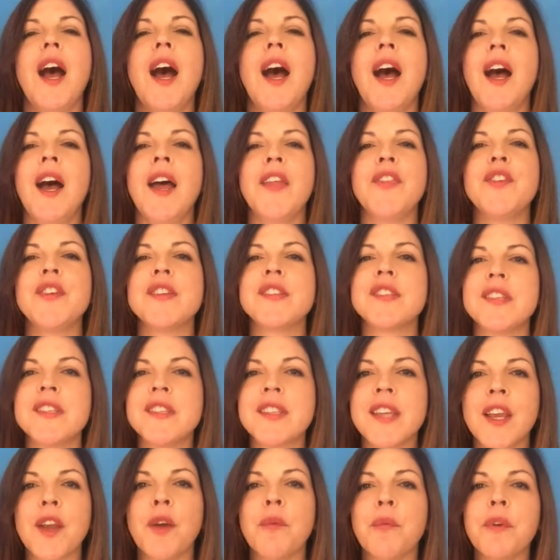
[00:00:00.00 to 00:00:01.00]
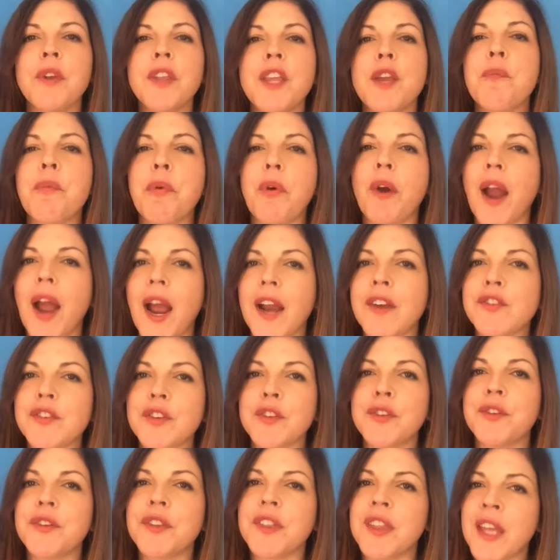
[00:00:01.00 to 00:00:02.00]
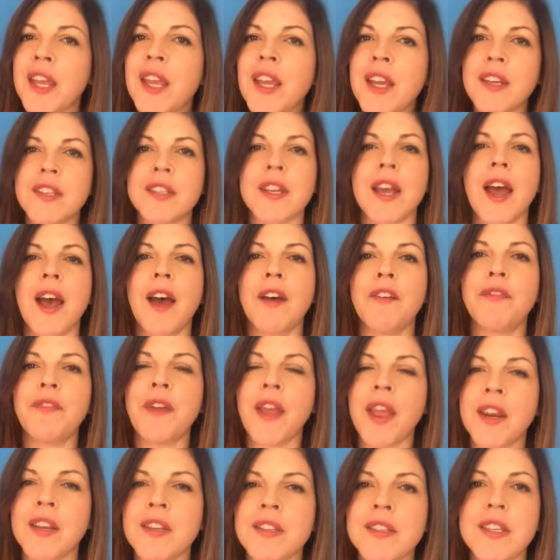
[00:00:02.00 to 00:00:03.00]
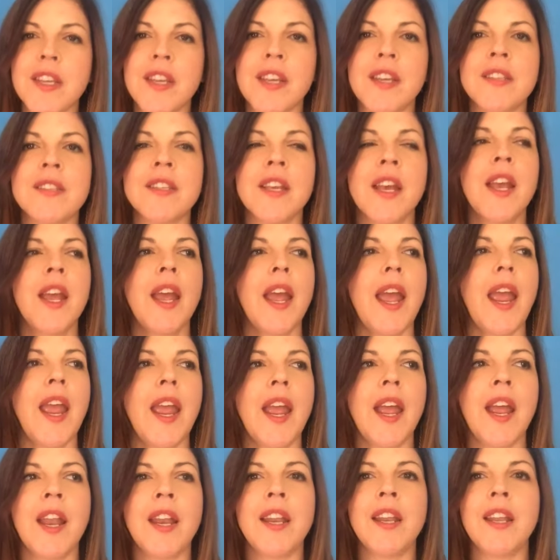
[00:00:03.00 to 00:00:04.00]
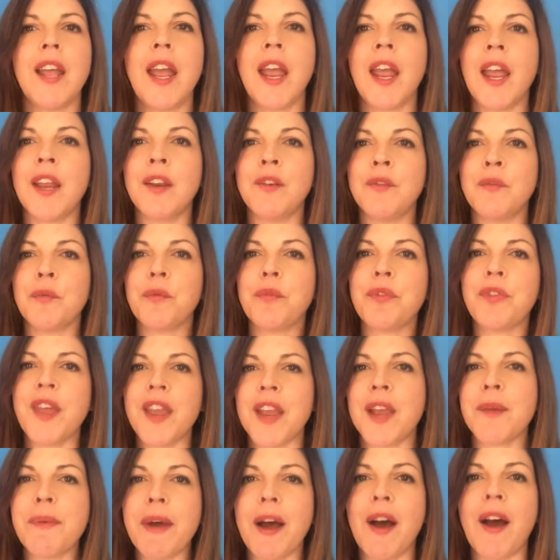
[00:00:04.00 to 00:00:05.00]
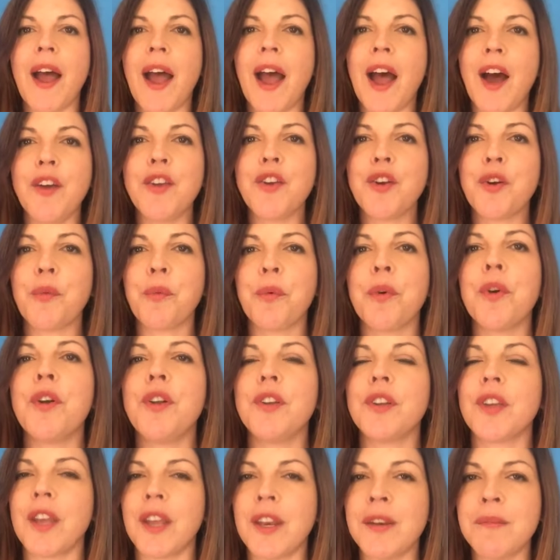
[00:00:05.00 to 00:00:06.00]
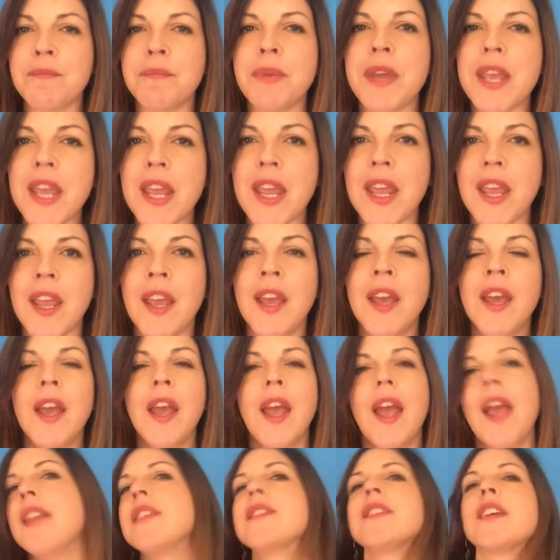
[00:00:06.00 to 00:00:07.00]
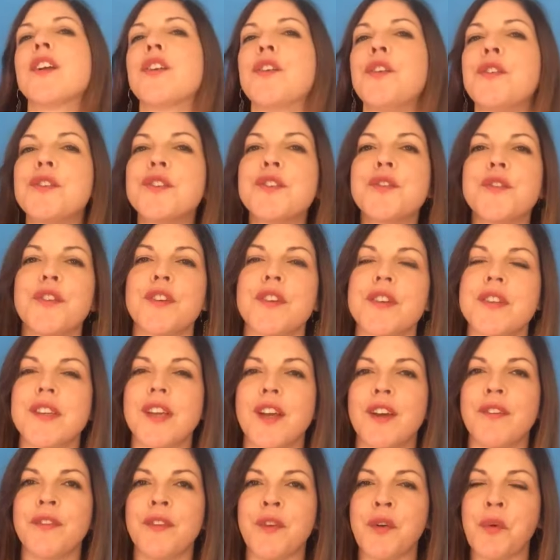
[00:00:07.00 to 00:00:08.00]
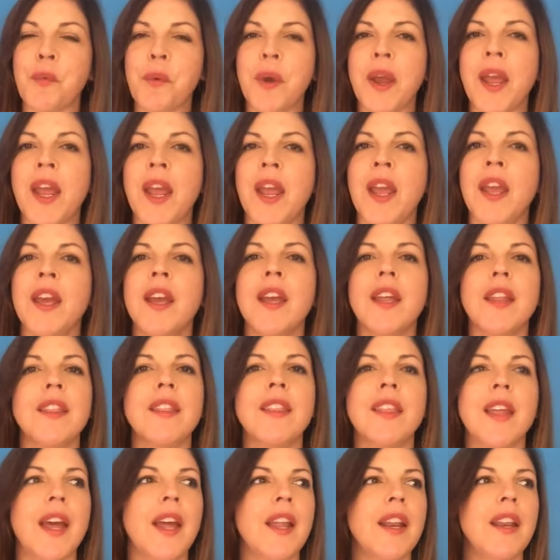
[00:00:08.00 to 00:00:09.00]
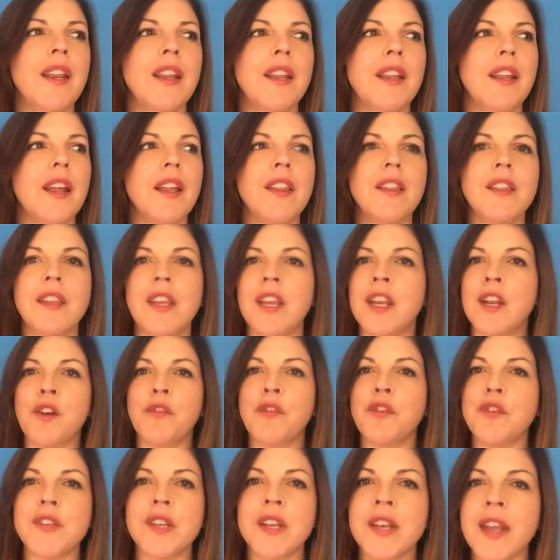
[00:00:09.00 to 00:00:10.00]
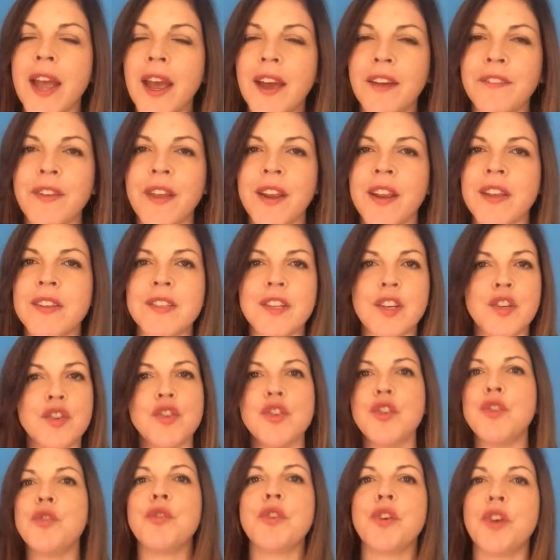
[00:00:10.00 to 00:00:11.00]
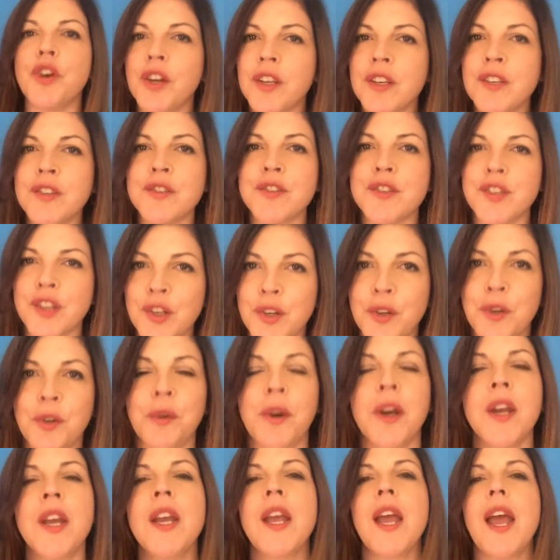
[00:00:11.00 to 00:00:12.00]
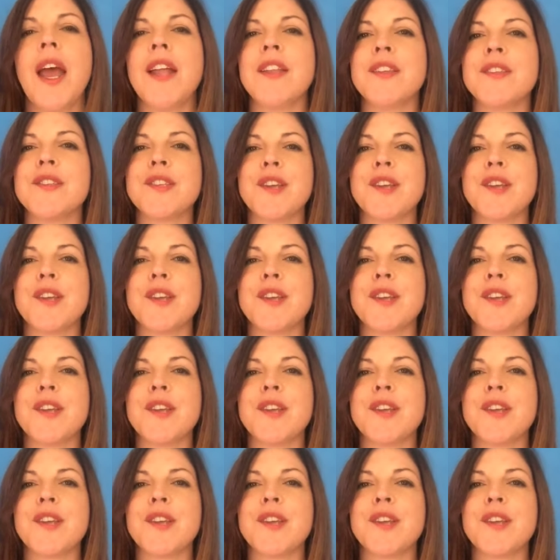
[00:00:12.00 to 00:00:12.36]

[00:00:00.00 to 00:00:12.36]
uh, this is like a really practical thing, to have fantasies and and think about how your world can be and set goals for yourself in a way that, you know, if you didn't have fantasies, you couldn't do. And